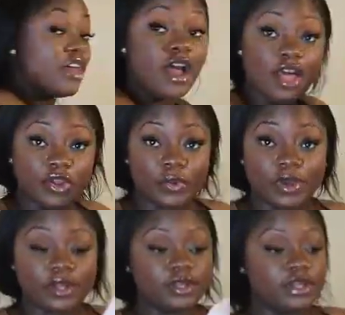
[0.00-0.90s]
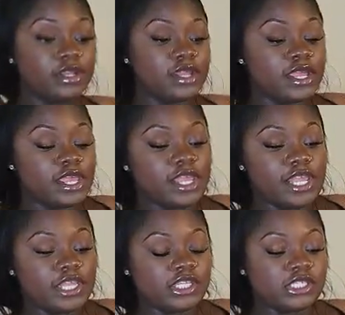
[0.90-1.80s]
the other one
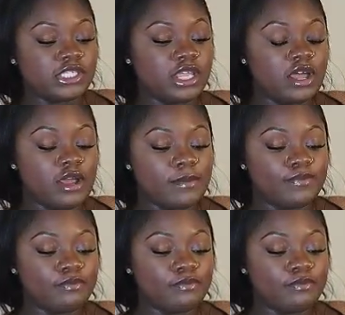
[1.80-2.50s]
is um,